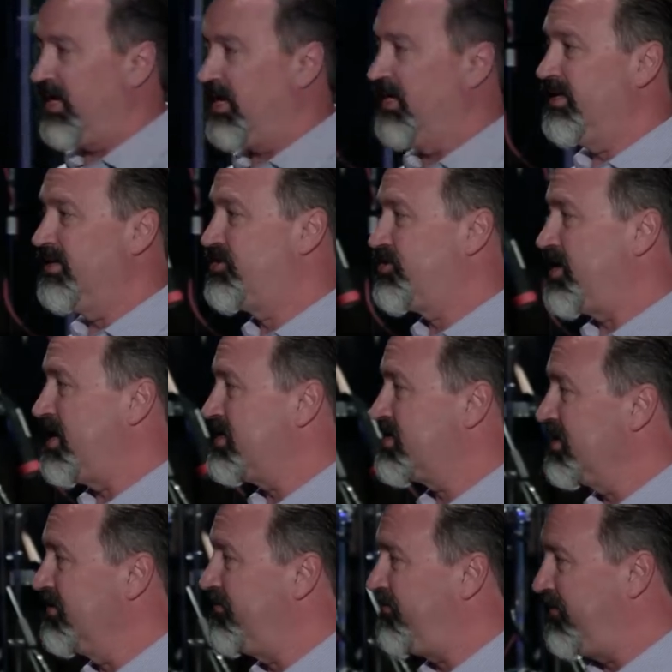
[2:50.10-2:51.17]
in
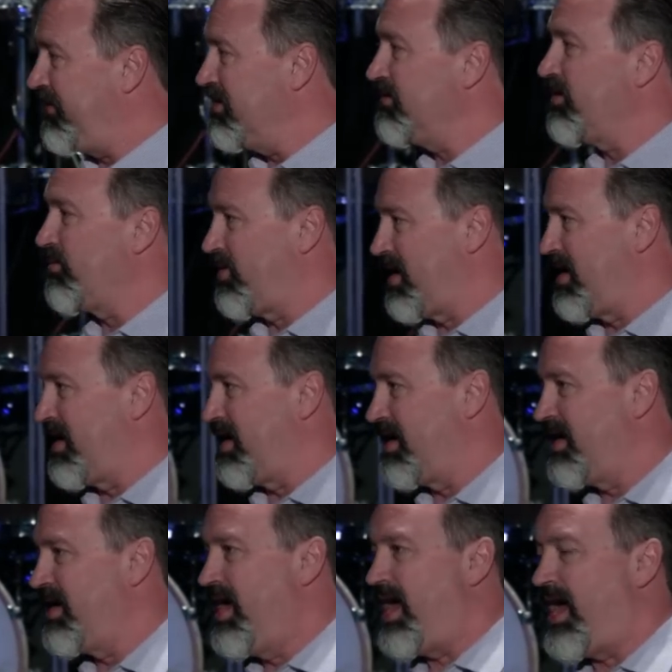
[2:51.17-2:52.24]
chasing fear
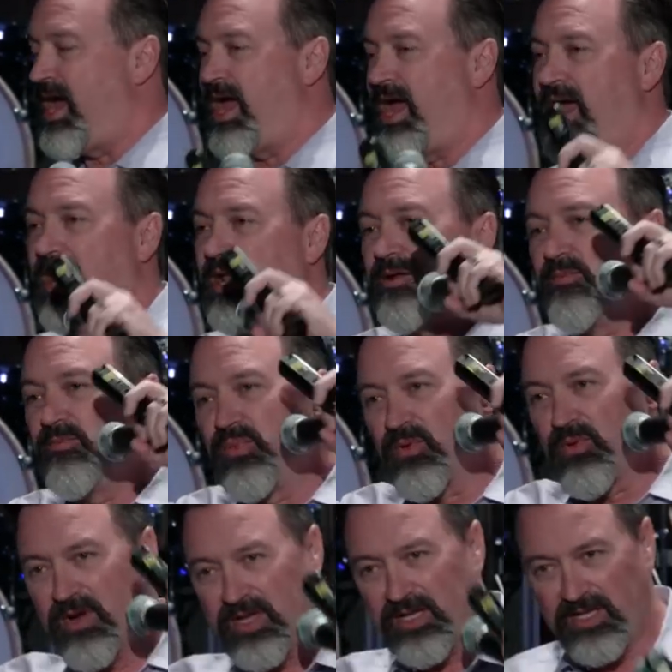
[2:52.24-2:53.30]
away and
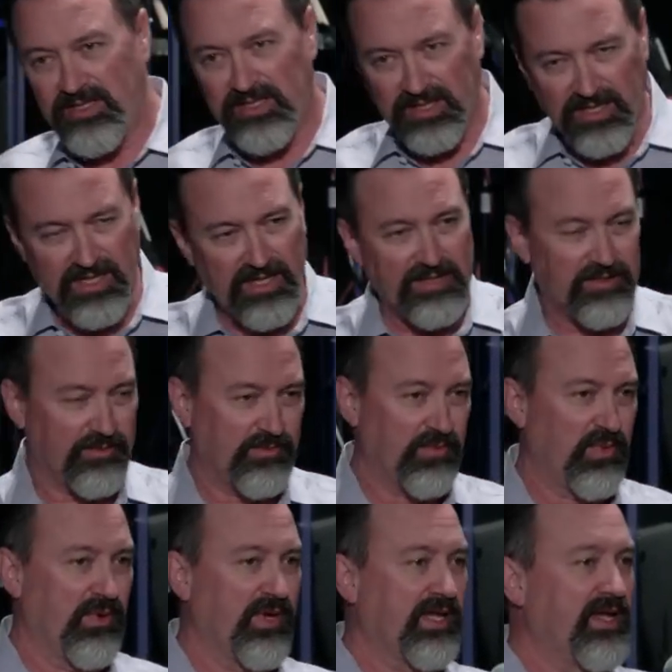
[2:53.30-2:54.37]
bringing the kingdom
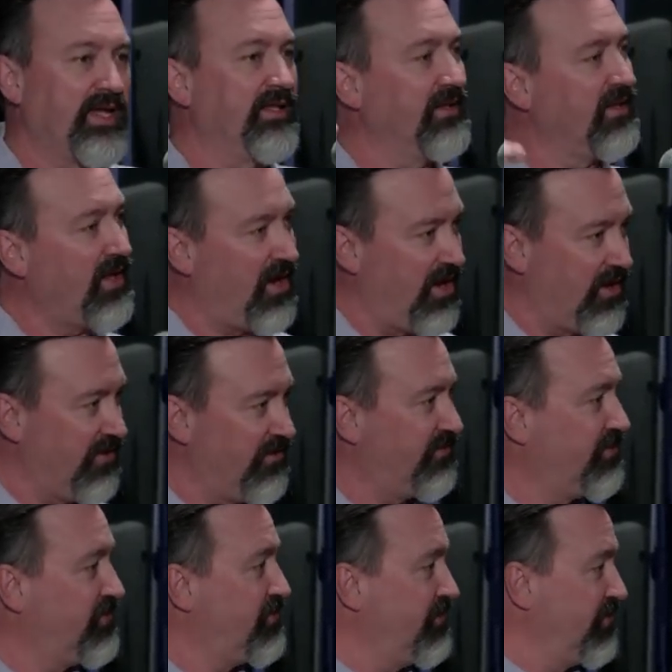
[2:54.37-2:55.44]
bringing
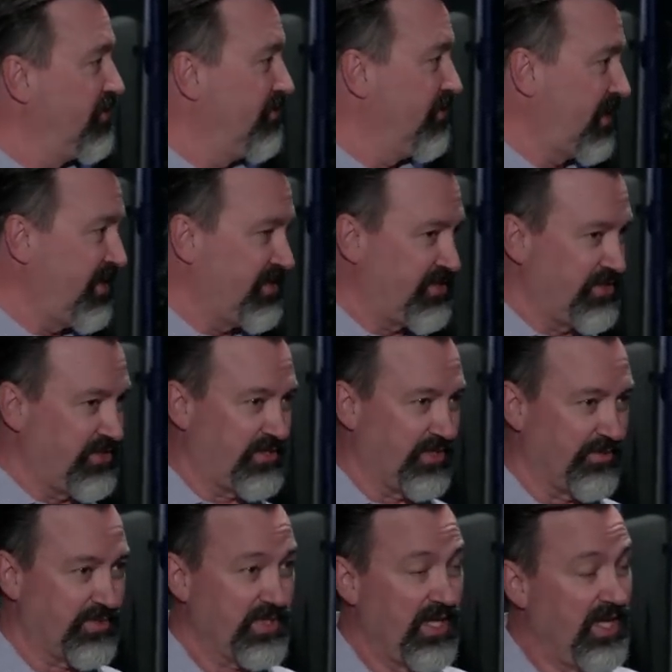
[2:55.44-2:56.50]
love to your
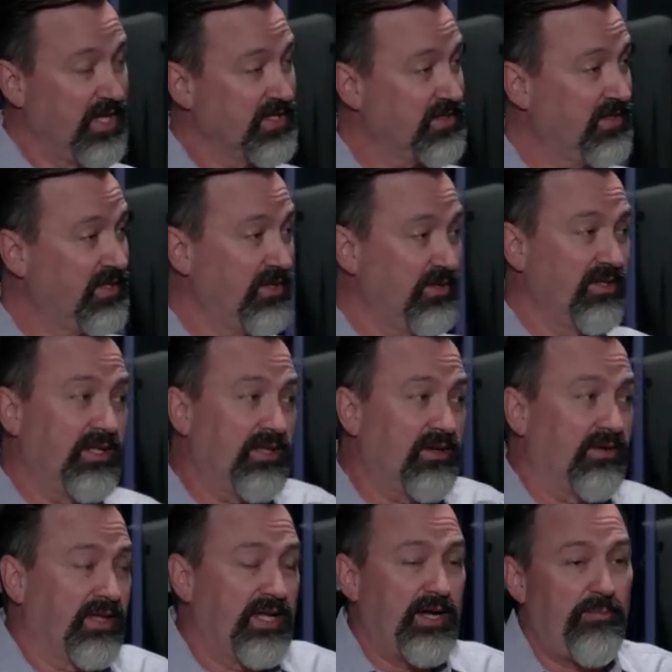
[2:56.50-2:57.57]
relationship so that you're
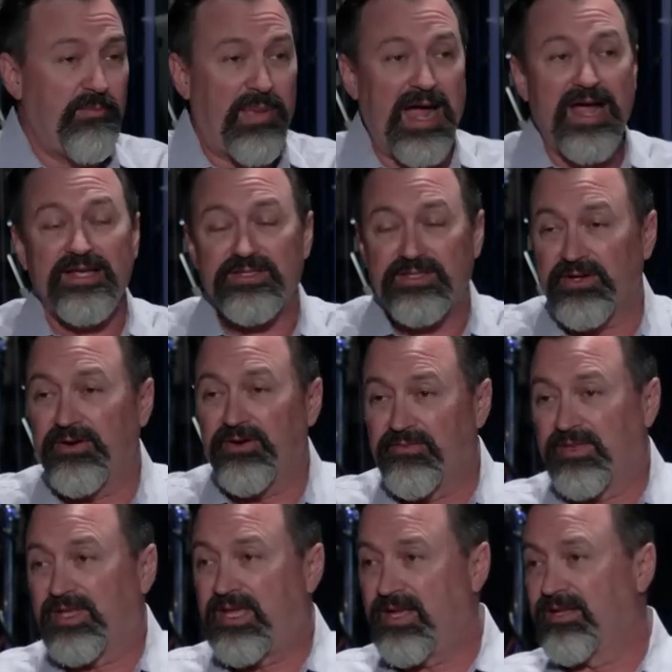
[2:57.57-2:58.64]
literally an ambassador of
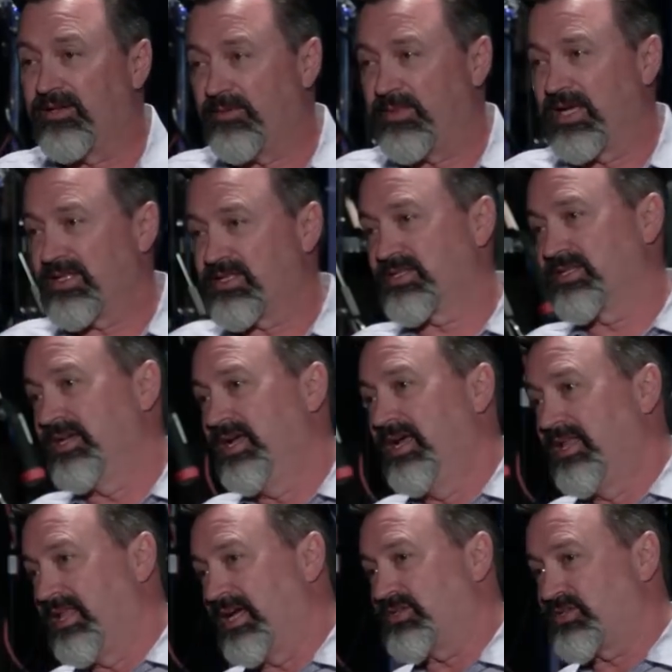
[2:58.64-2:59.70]
the kingdom that's
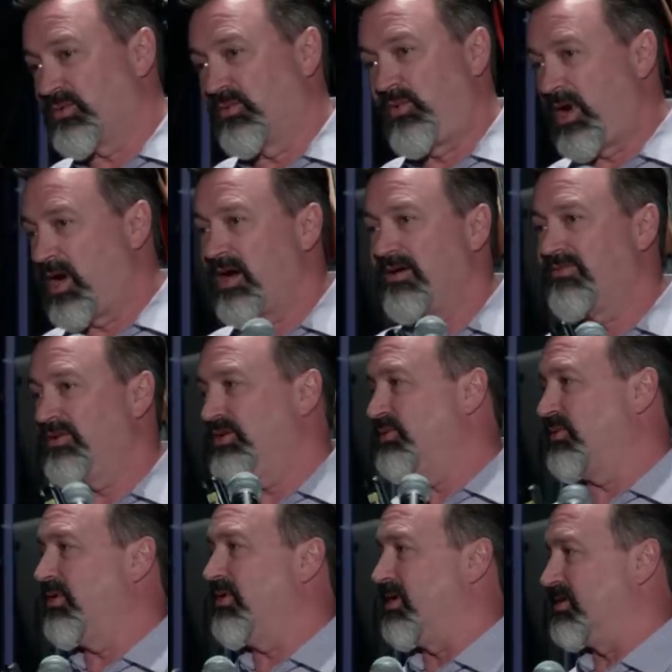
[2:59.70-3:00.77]
that's wherever
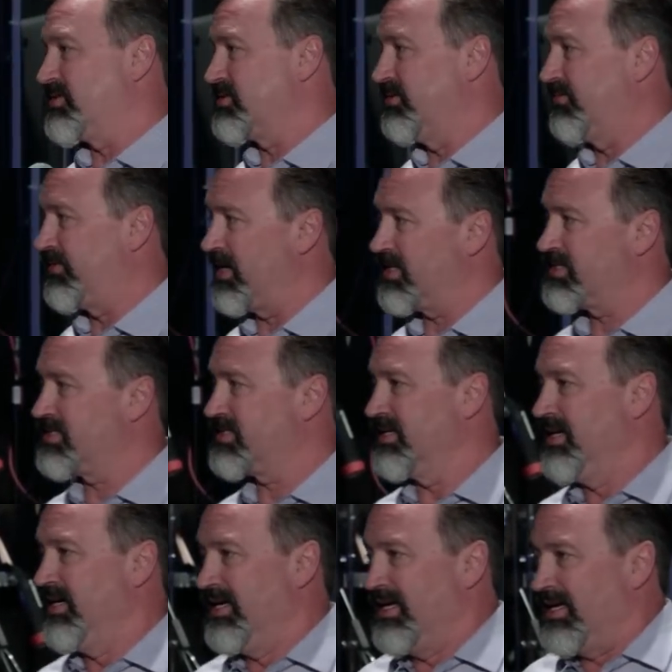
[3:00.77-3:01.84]
you are so if that's
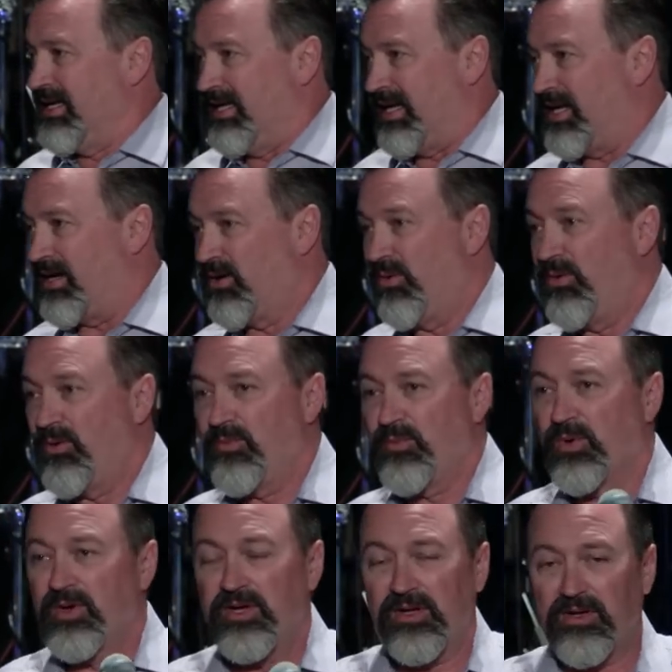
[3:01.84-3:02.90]
at home
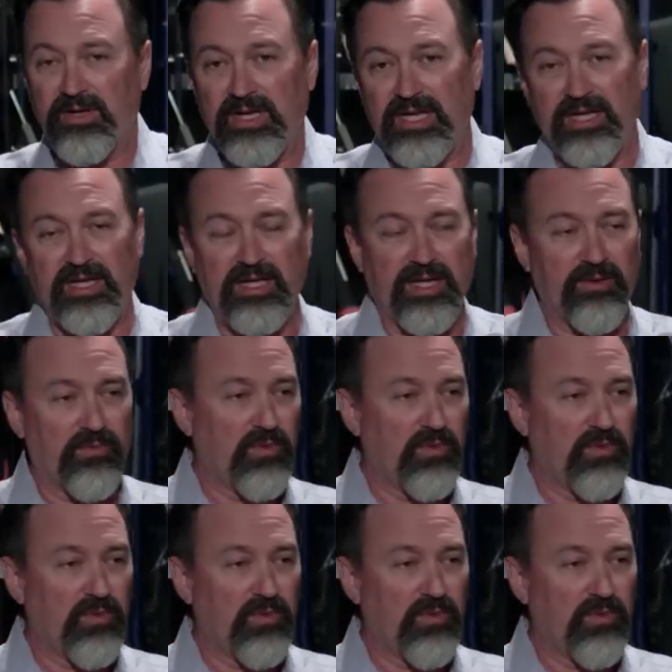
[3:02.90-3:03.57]
or at